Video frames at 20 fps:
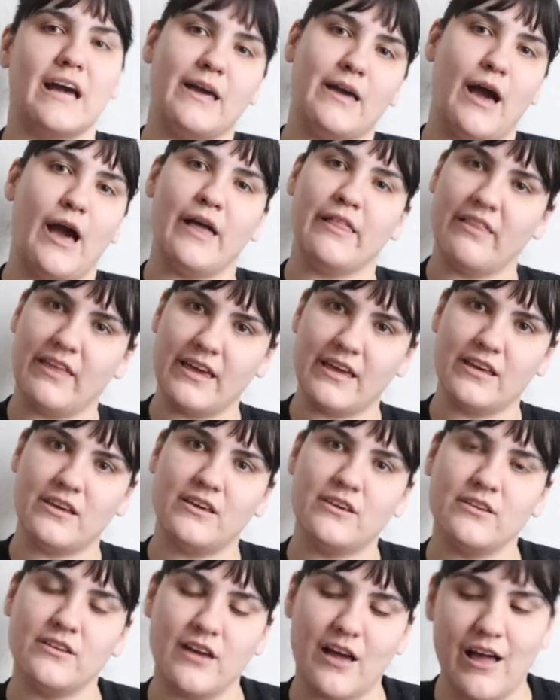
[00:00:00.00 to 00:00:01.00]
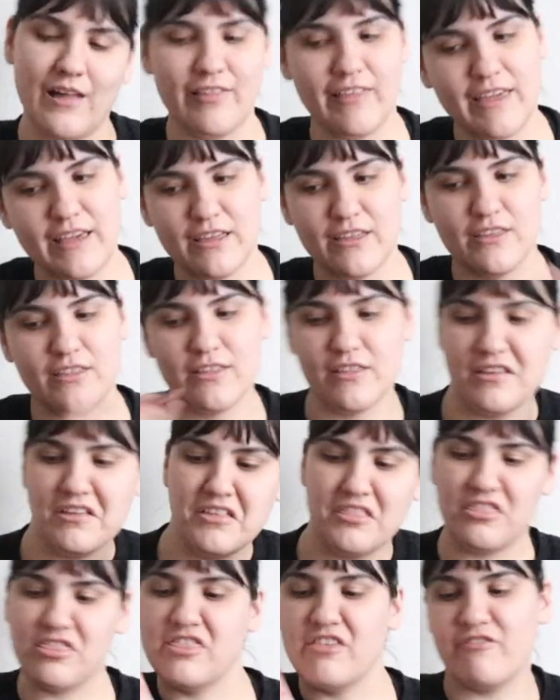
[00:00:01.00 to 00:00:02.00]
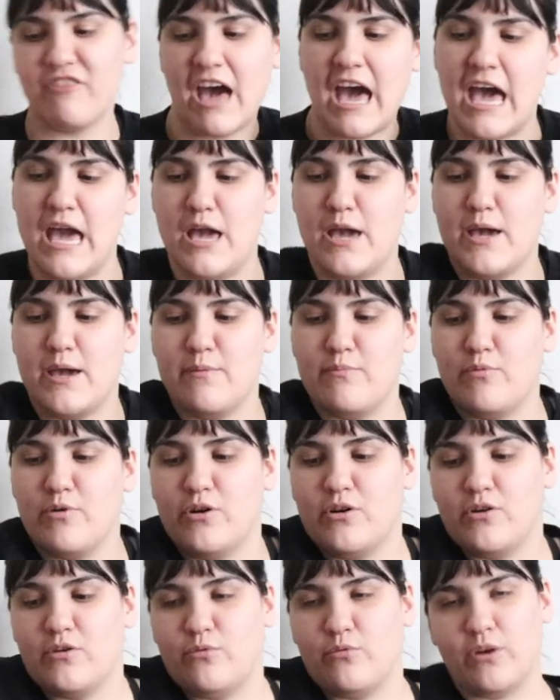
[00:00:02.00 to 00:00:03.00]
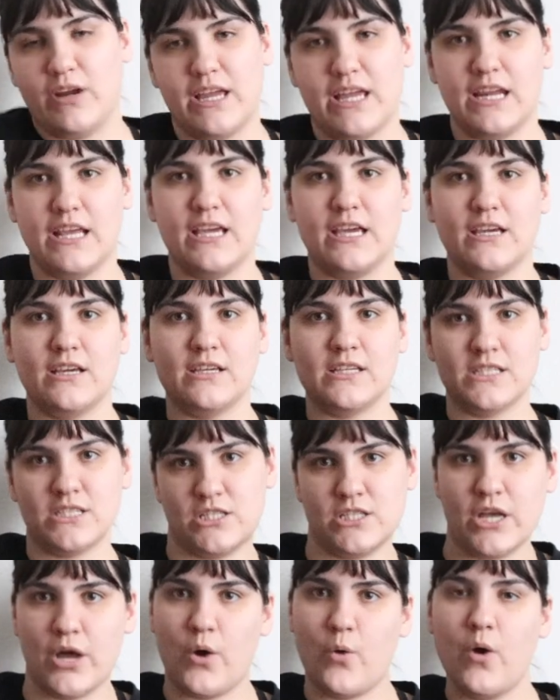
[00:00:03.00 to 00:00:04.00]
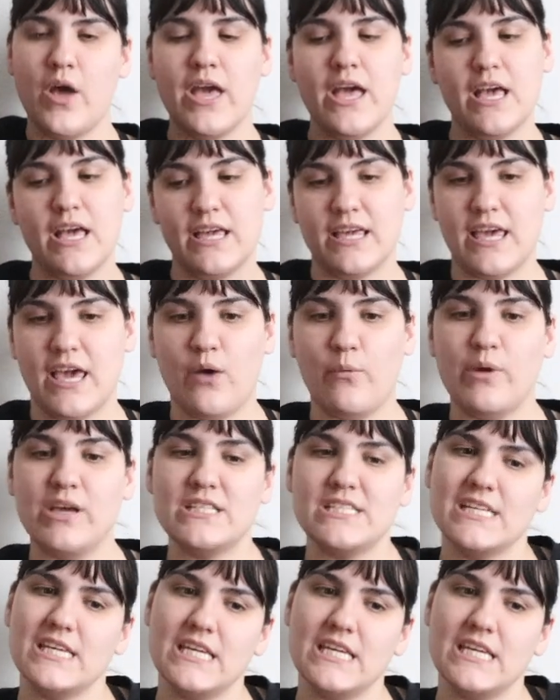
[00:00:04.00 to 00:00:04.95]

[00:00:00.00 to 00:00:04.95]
I like the vibe we're getting, so can't wait to